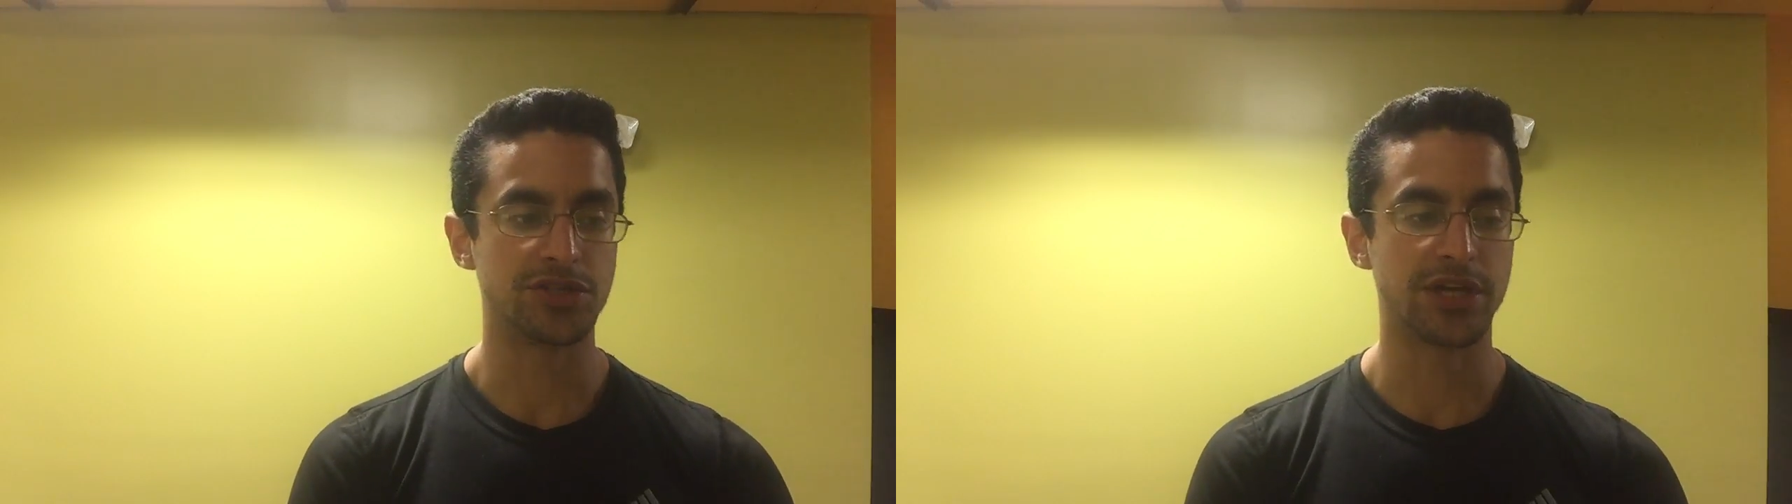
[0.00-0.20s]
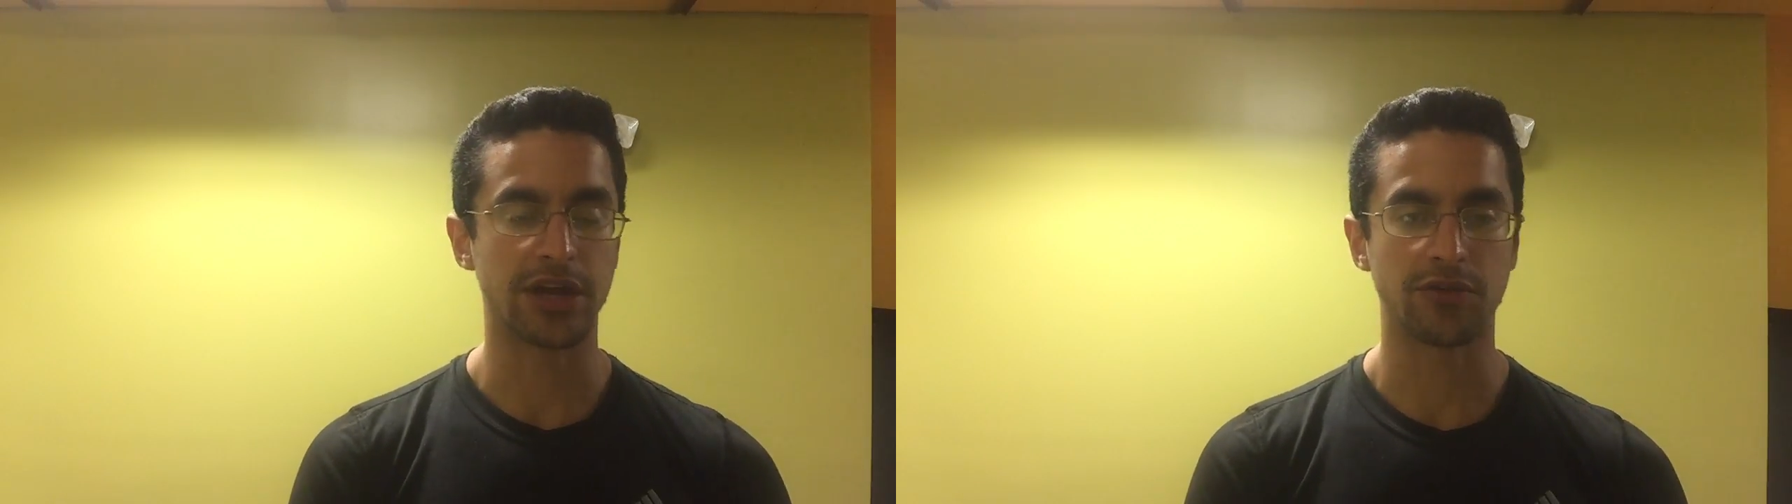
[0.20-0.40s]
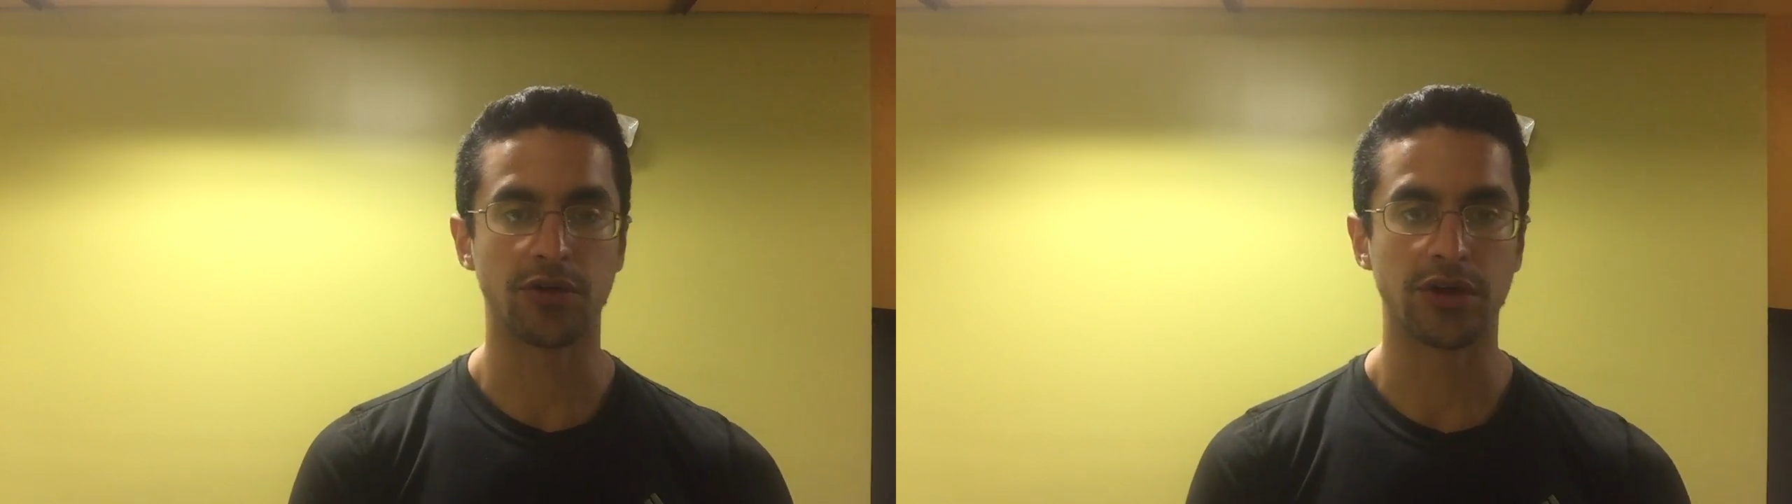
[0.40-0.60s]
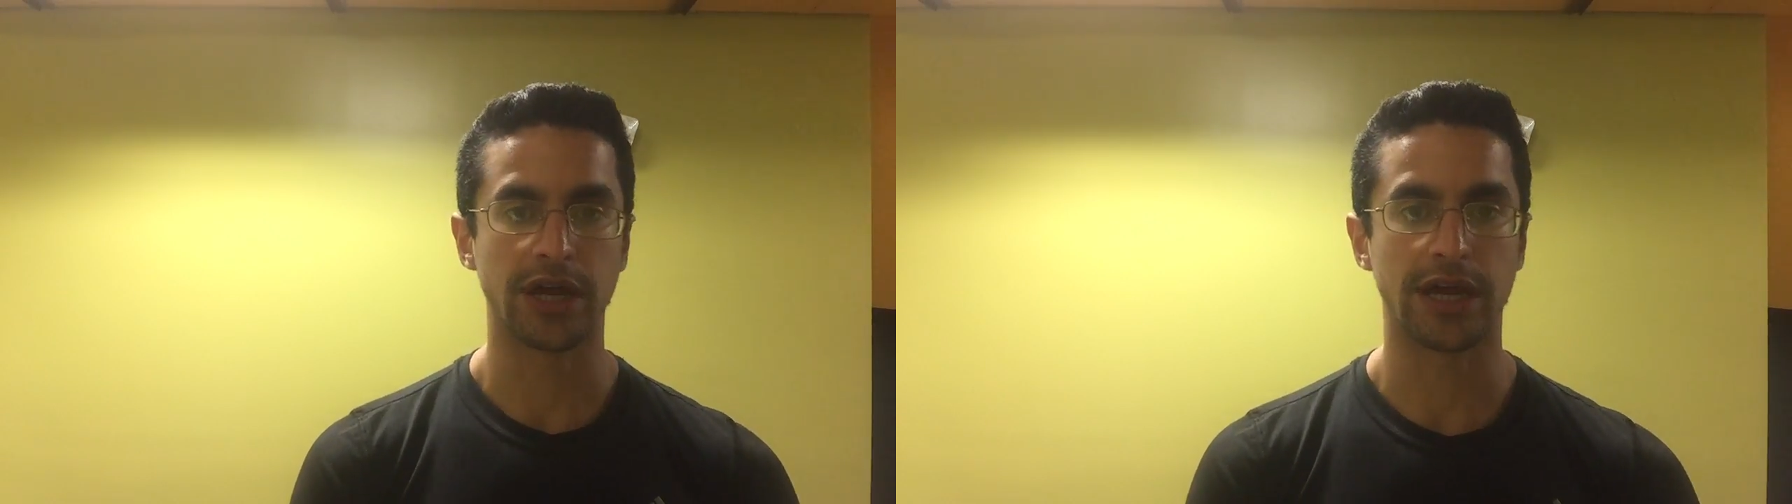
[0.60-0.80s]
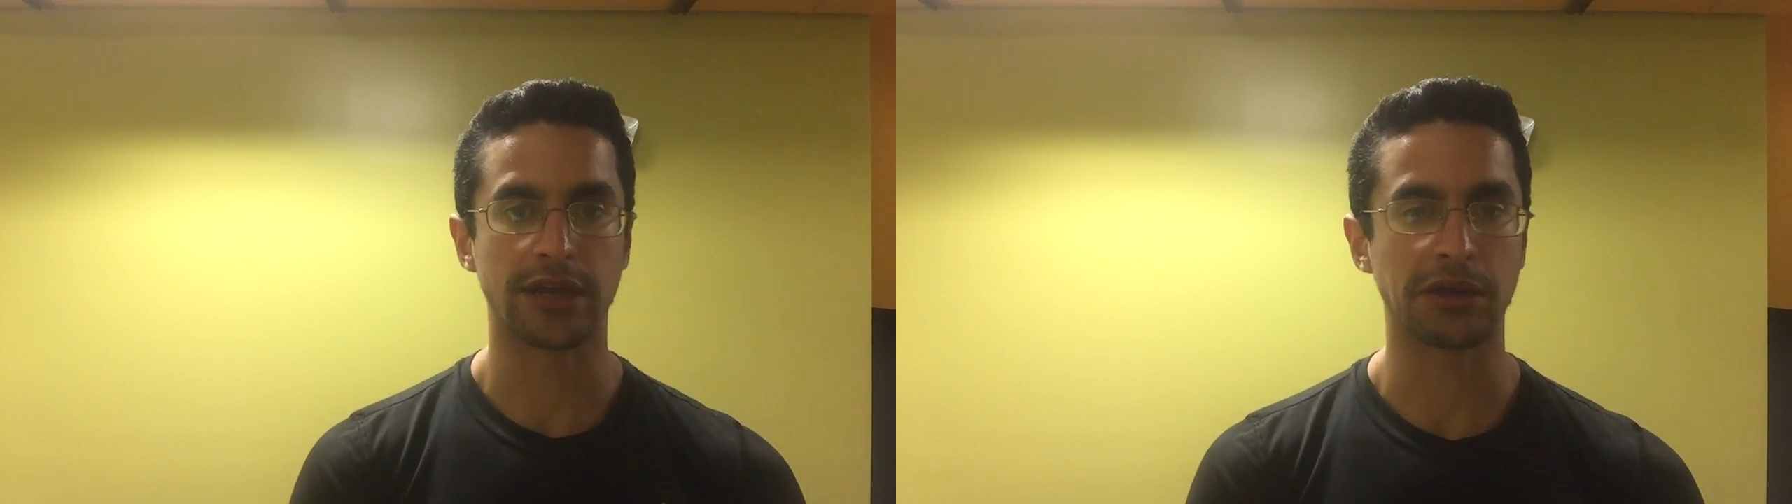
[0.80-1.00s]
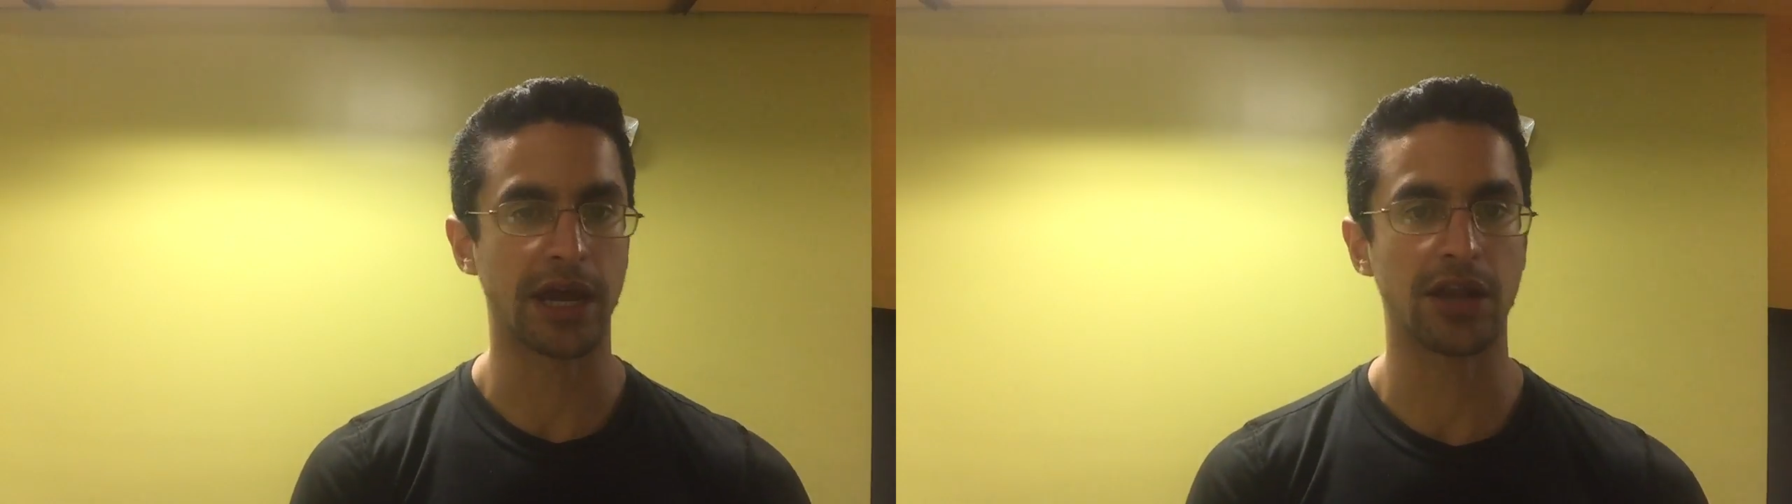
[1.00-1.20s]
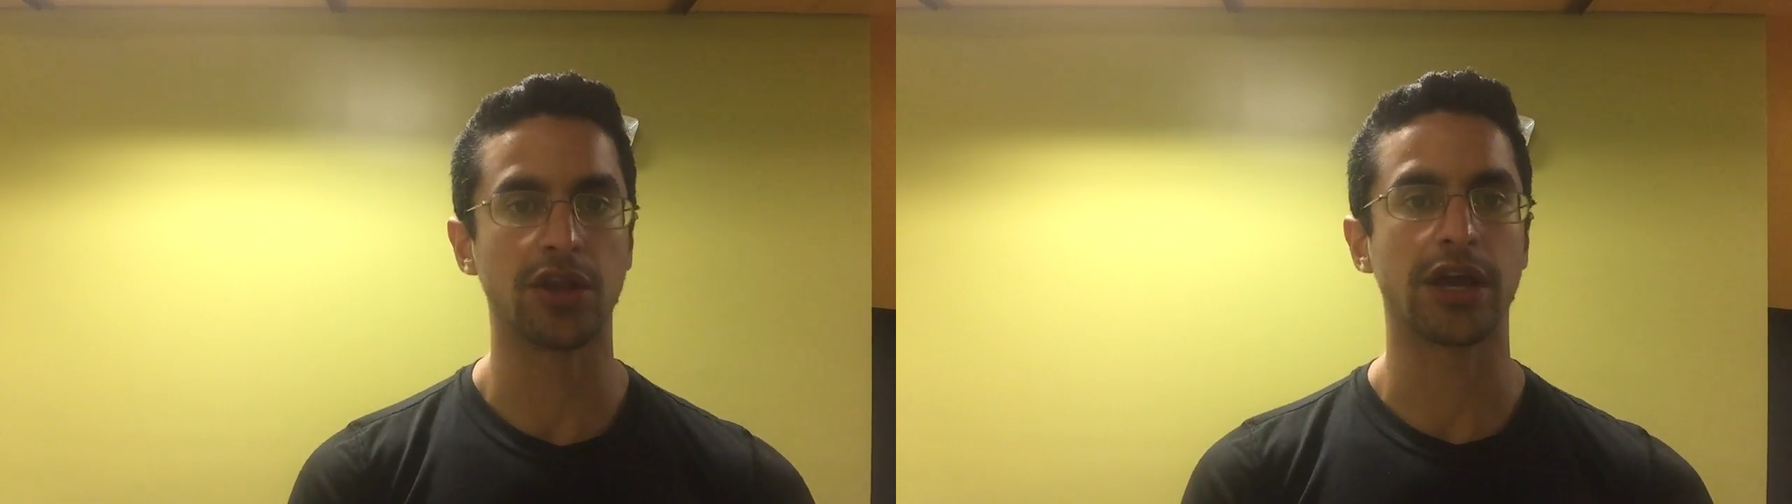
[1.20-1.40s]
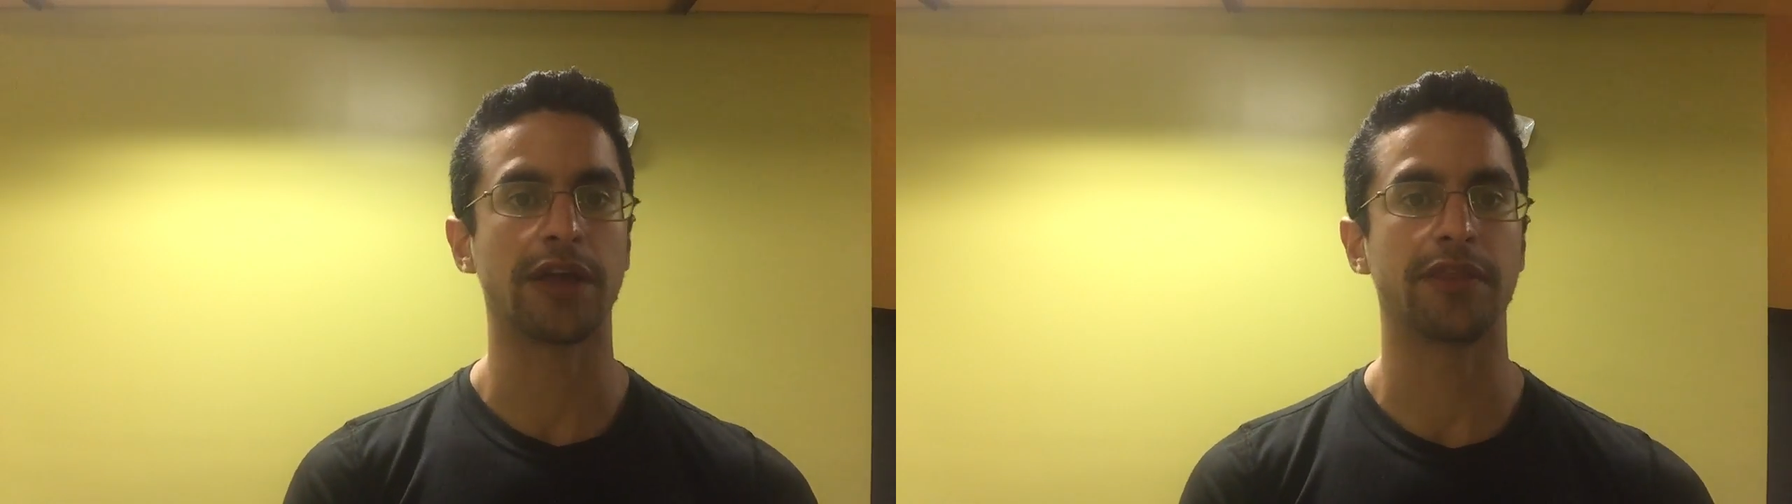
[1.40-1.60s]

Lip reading: general and kind of look